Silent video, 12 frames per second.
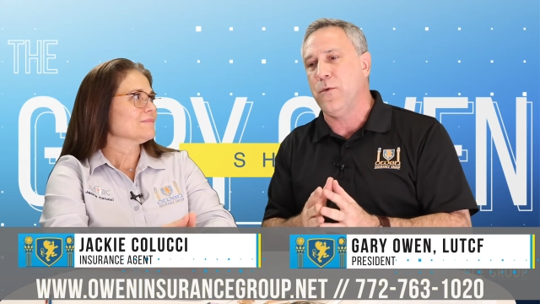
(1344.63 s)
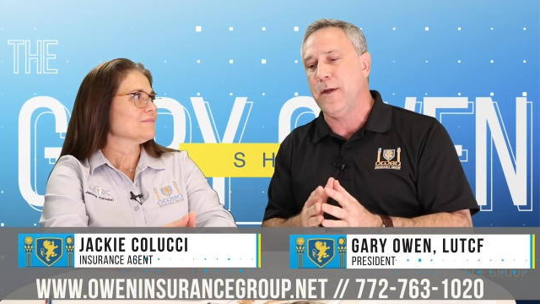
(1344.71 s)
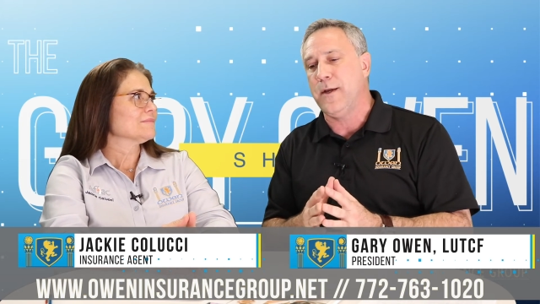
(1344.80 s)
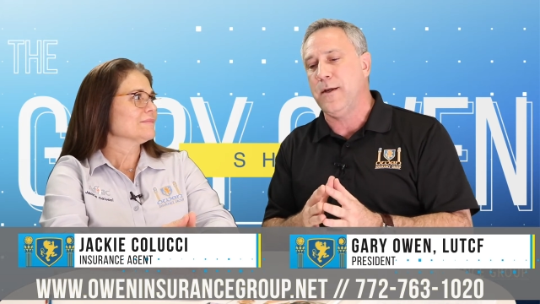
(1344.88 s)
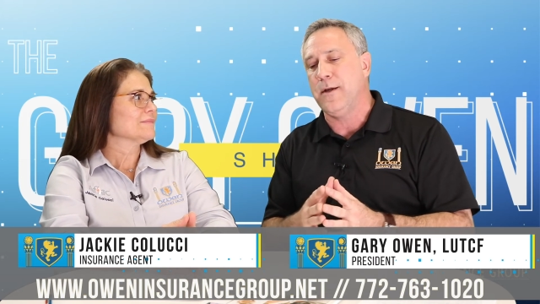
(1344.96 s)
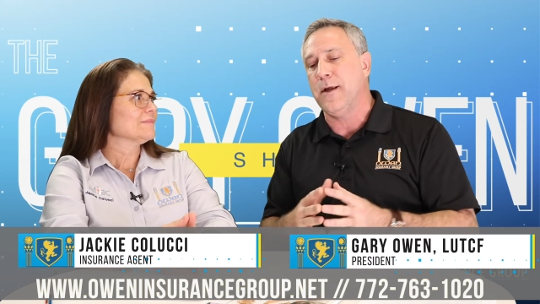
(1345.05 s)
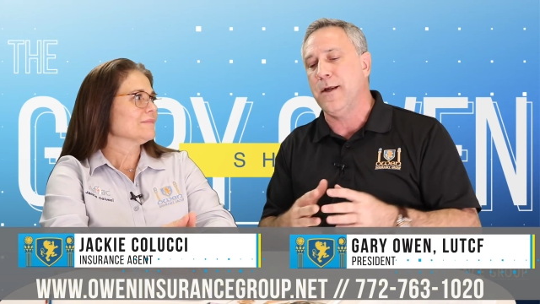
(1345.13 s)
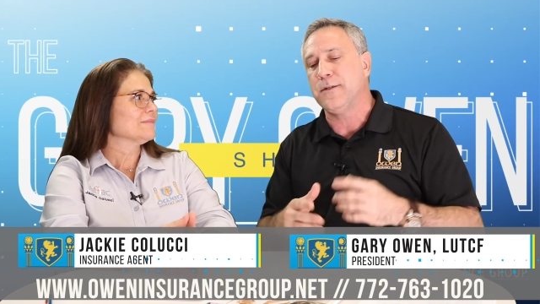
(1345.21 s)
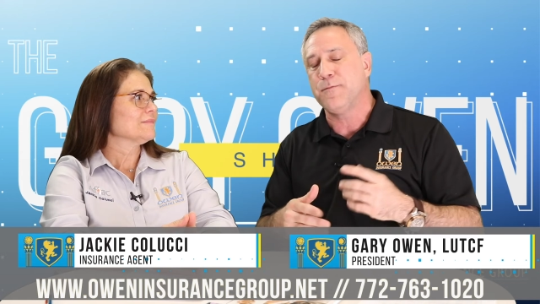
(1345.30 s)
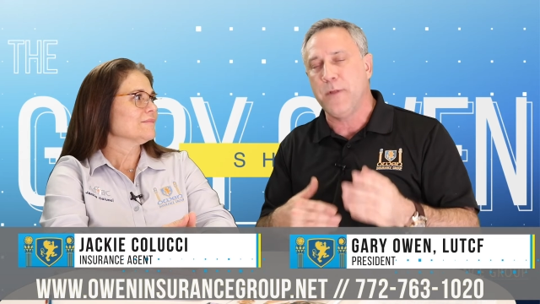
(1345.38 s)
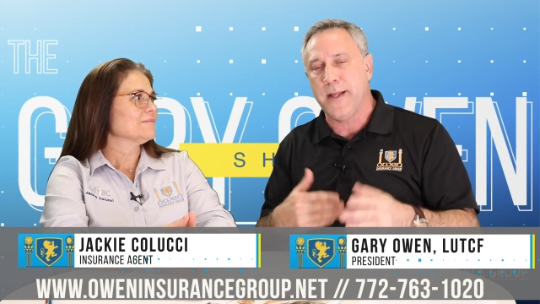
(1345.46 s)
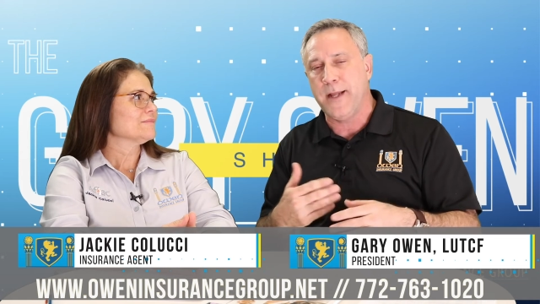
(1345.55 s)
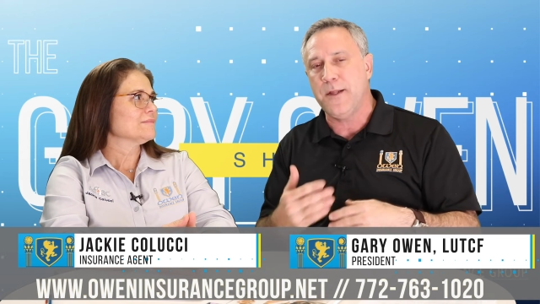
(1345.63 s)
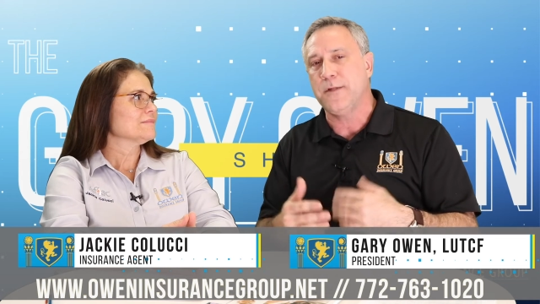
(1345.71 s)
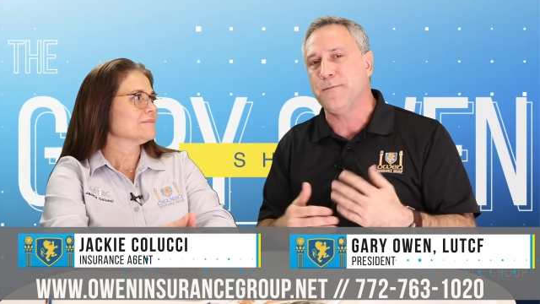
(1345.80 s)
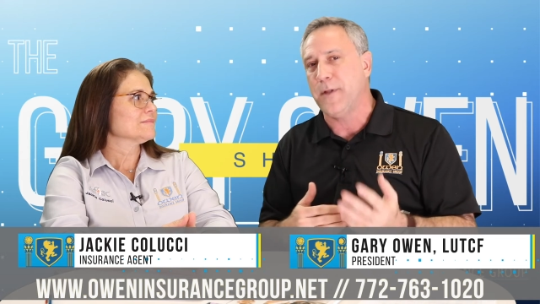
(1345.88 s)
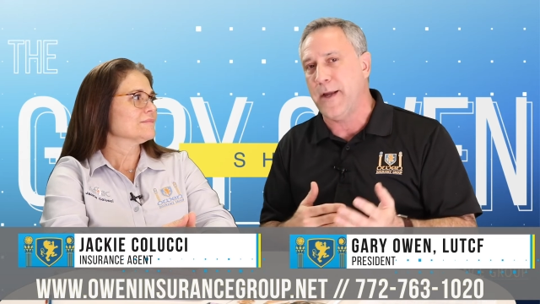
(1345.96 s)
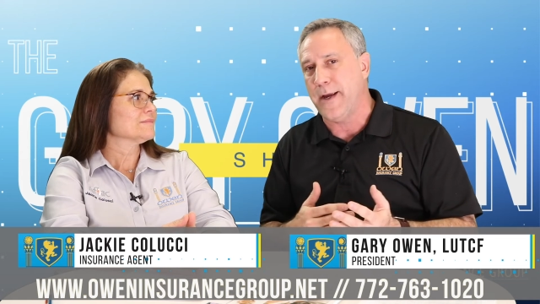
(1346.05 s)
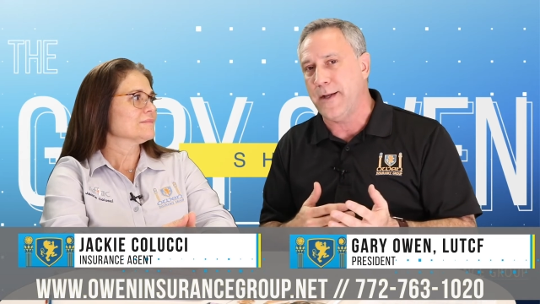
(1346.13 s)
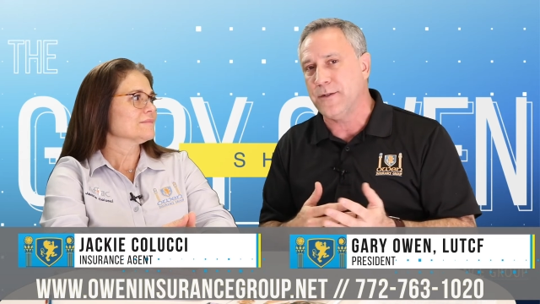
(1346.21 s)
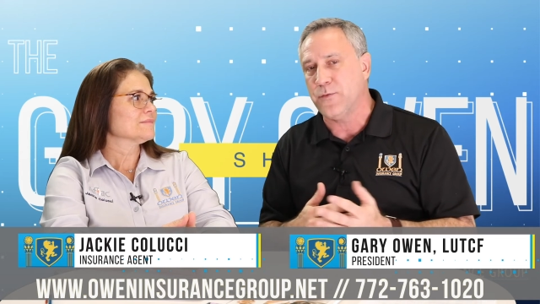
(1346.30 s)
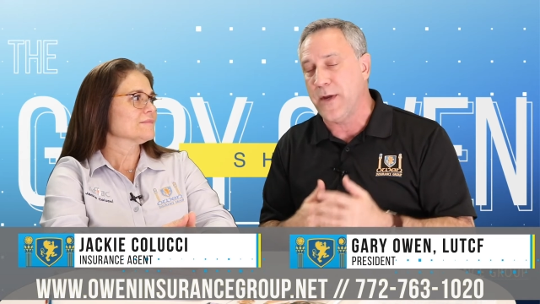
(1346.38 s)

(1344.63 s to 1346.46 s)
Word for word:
Speaker 1: we explain these plans,